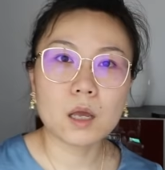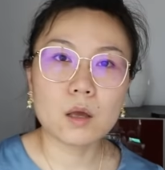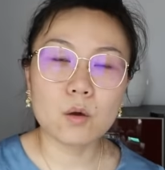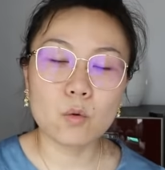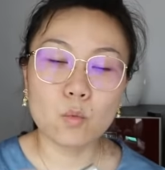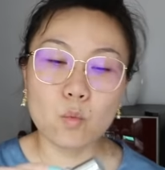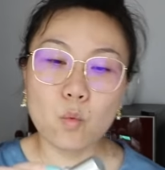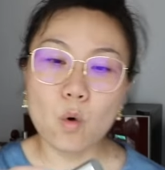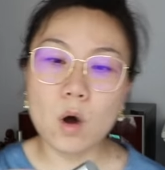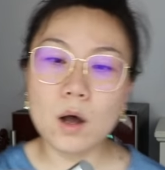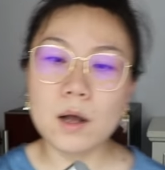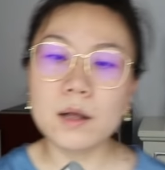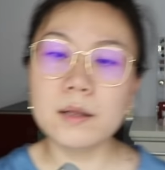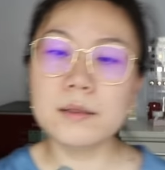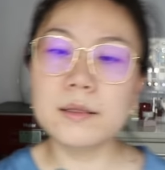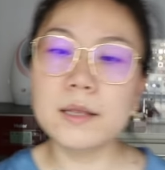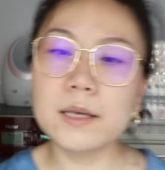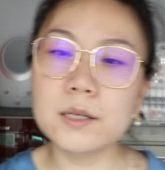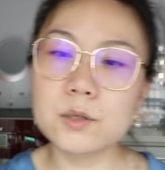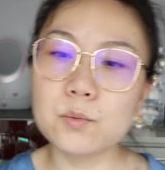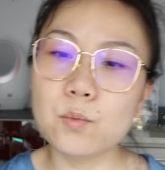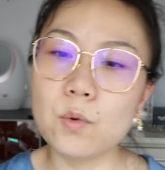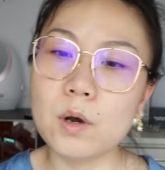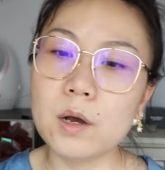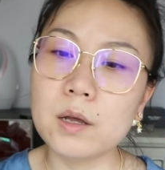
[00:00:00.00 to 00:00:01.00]

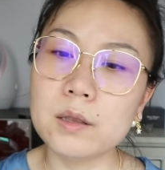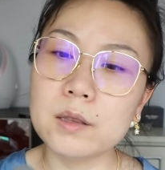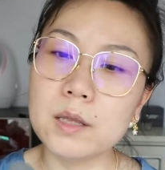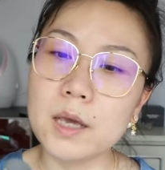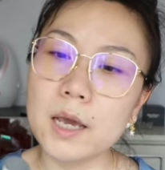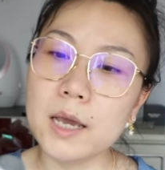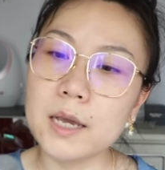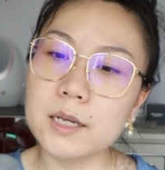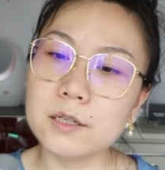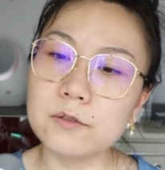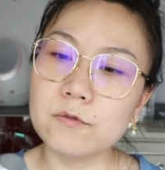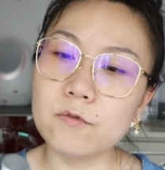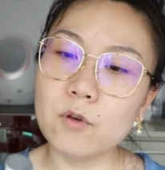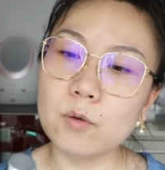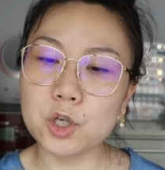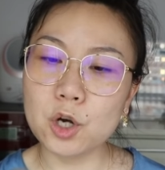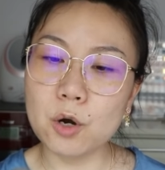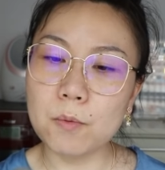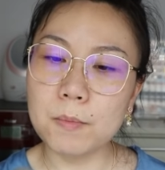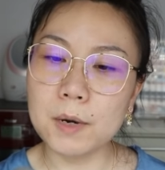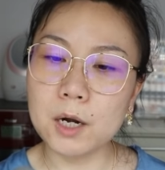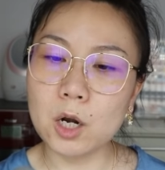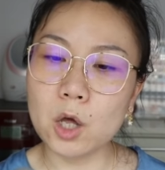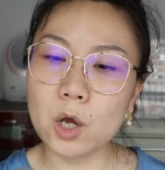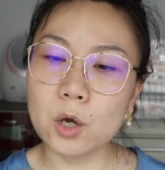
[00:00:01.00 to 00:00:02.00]
This one is from Jo
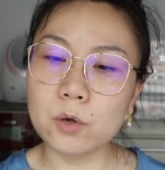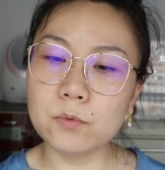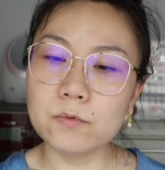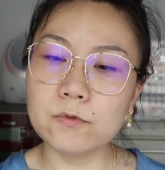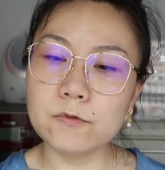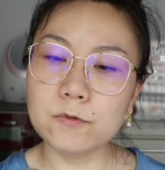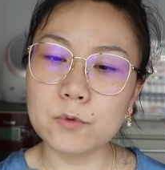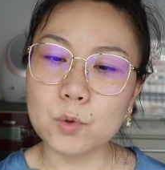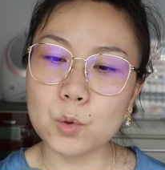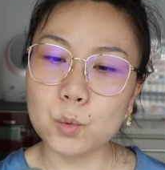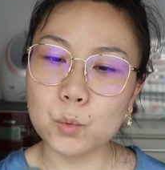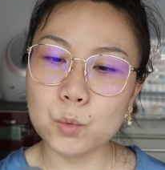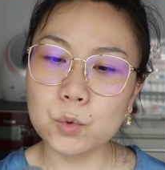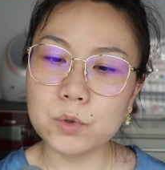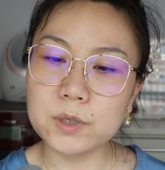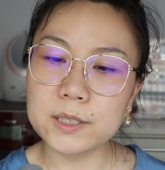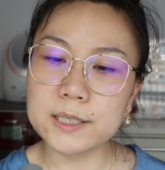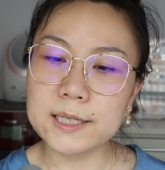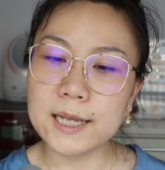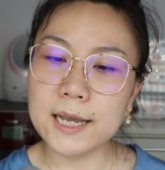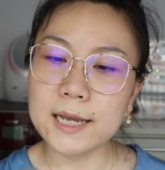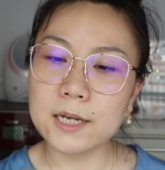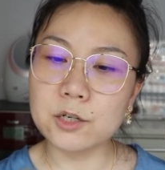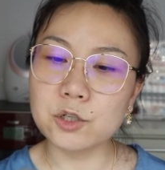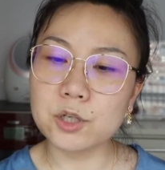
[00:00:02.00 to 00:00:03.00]
Malone, Wood
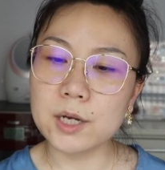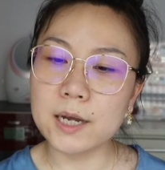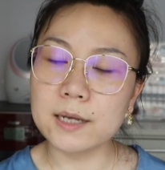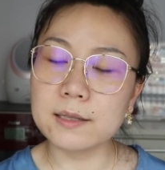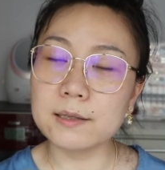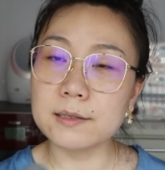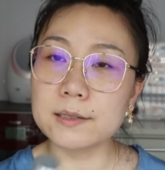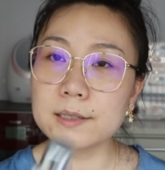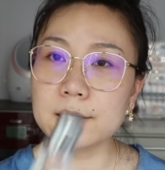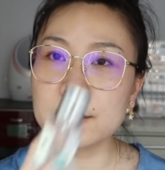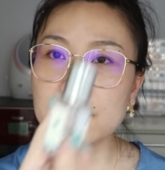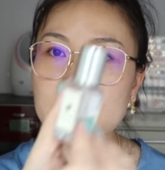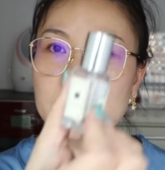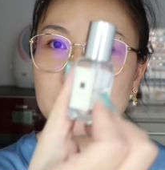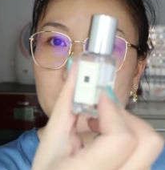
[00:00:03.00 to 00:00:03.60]
Sage and Sea